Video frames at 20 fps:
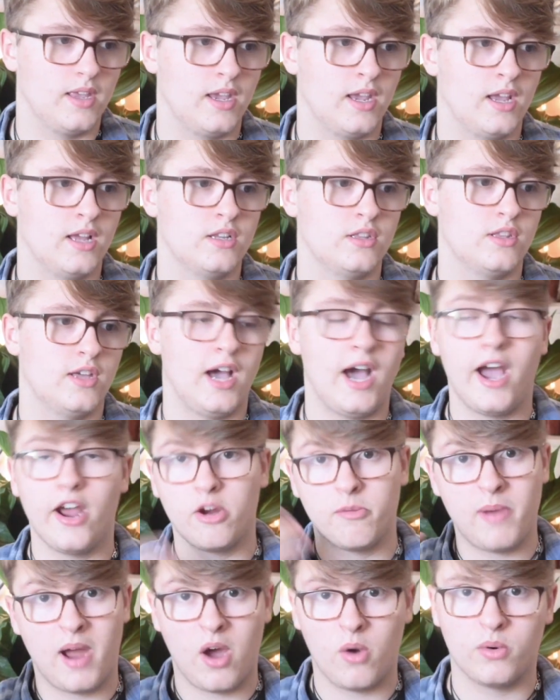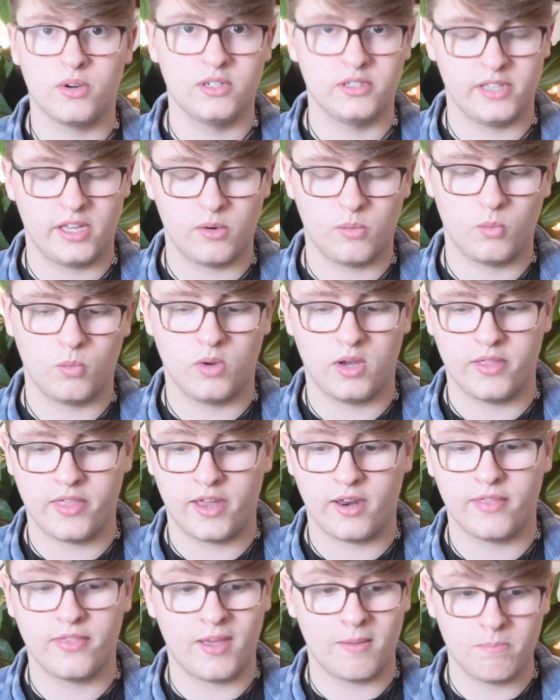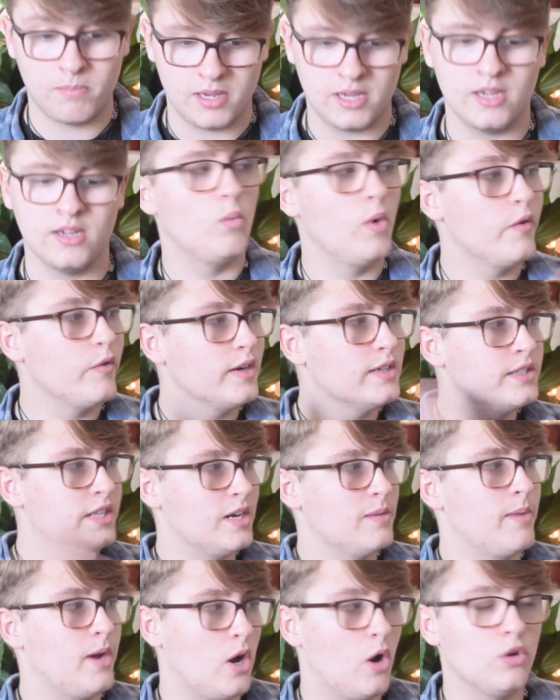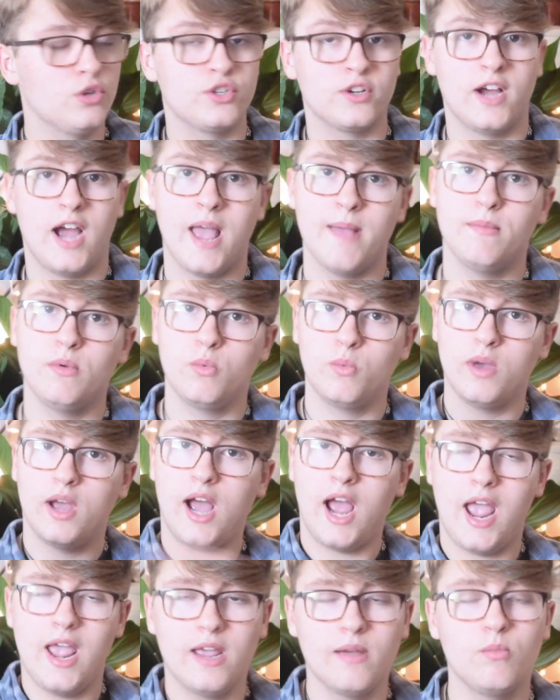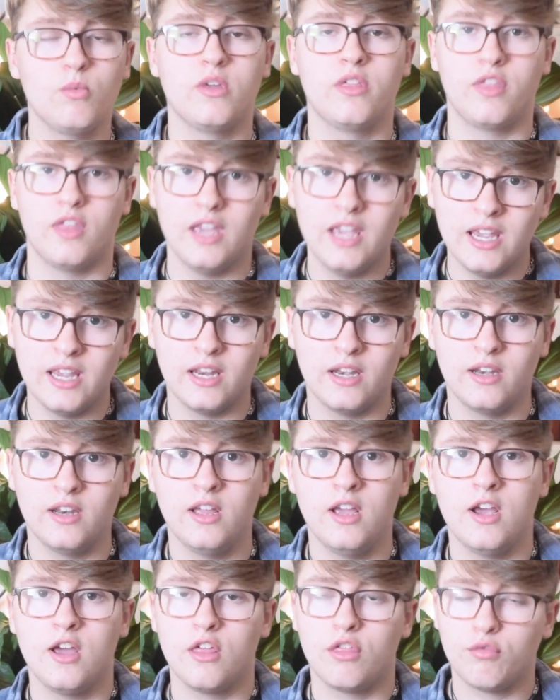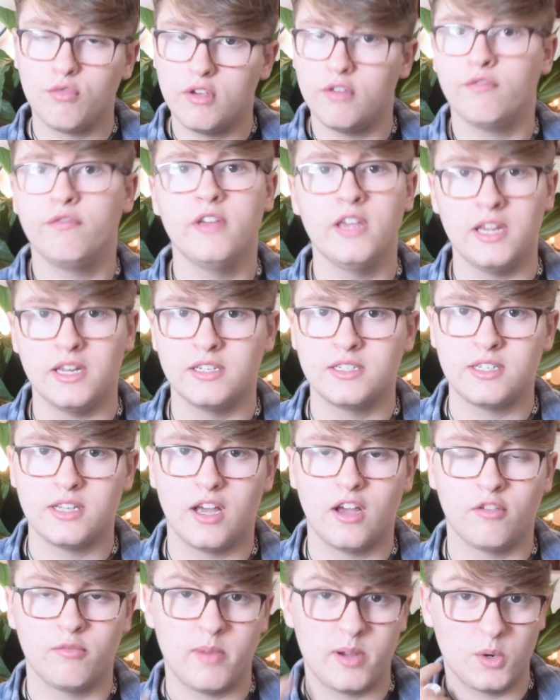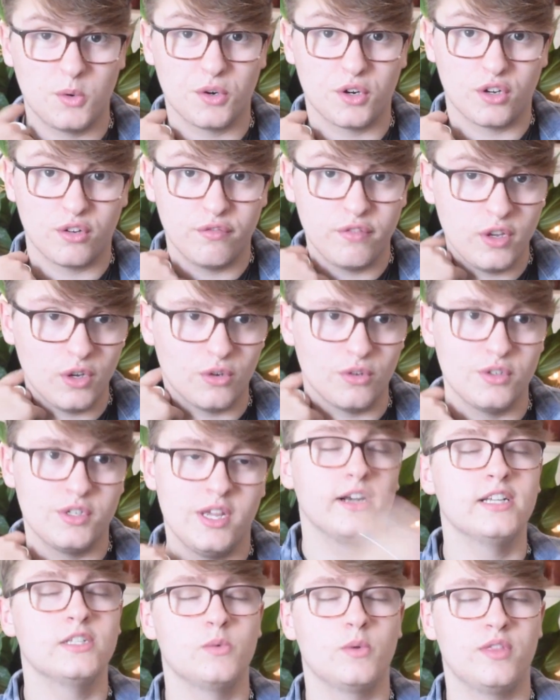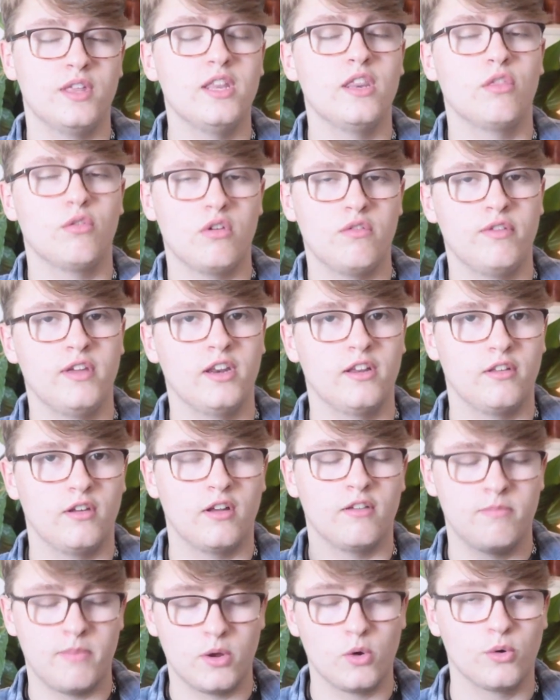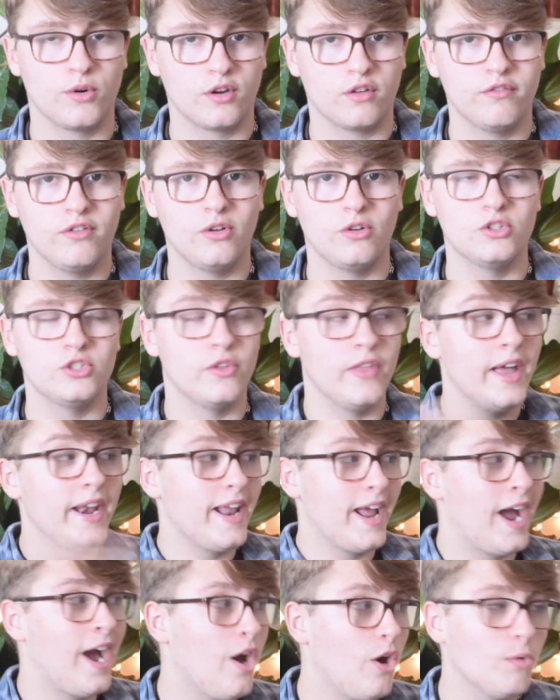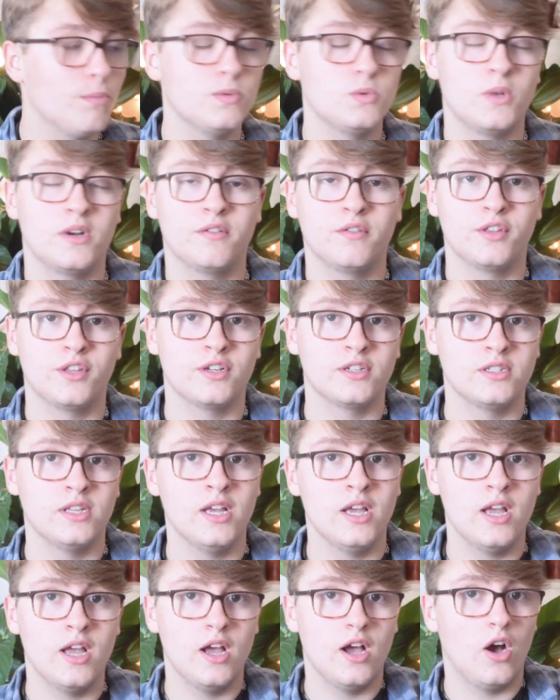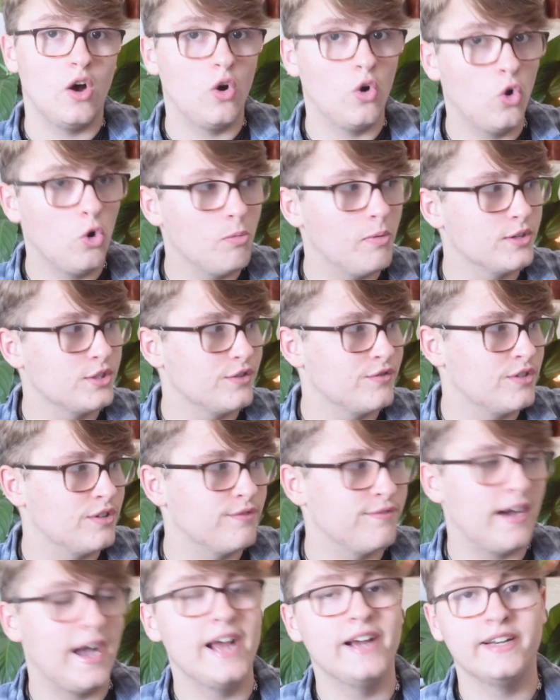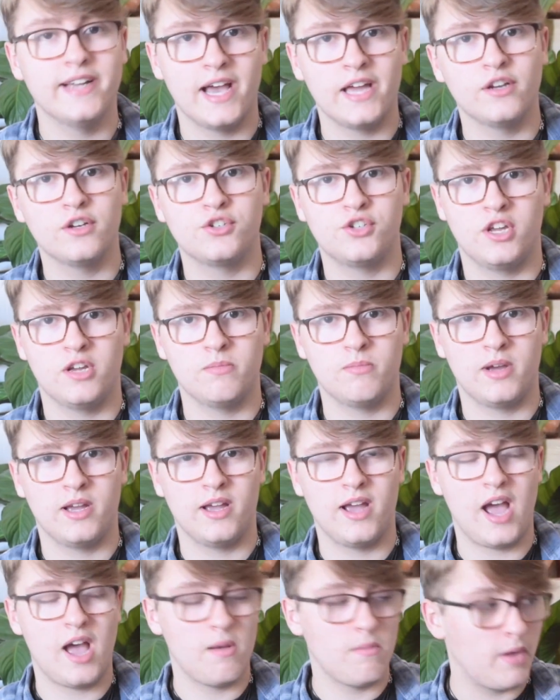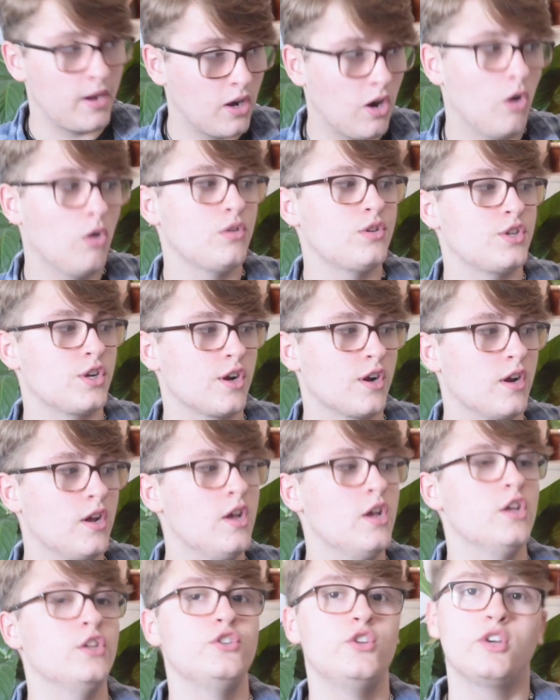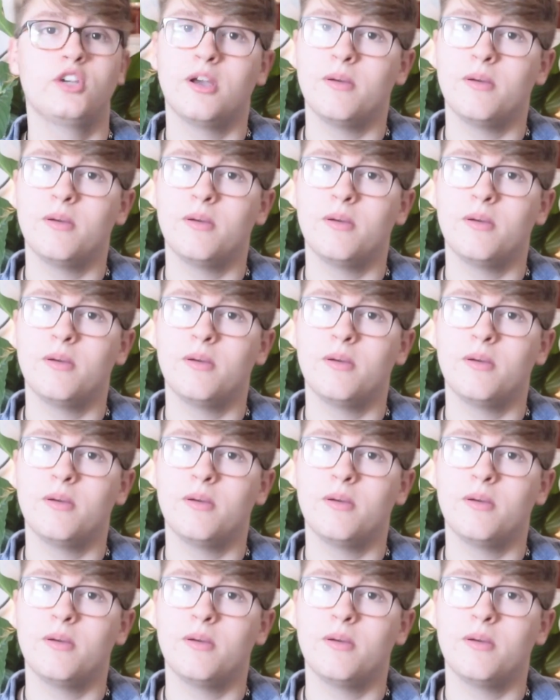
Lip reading: and the higher powers that be. Whenever I sit at my altar, I am within 3 feet of my auric field. It is within 3 feet of my auric field, so that helps whenever there's a whole bunch of divine energy at my altar to